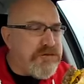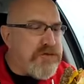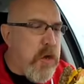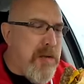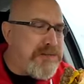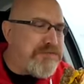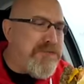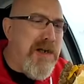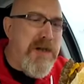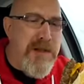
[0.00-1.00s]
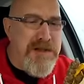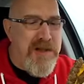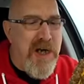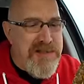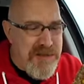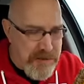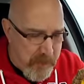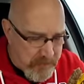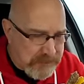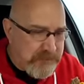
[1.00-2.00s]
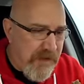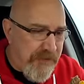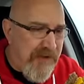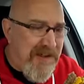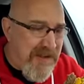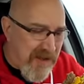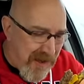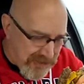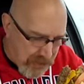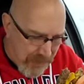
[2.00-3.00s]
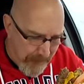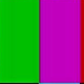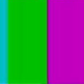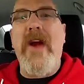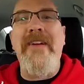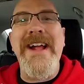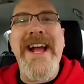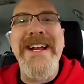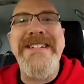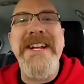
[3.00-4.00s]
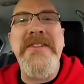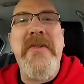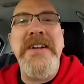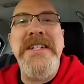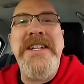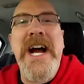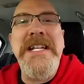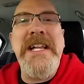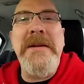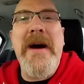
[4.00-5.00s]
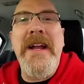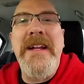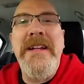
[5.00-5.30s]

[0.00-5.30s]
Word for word: Fill mm, my! butter with the onion. I finally got to it. All right, guys, thanks for watching. Talk to you later. Bye.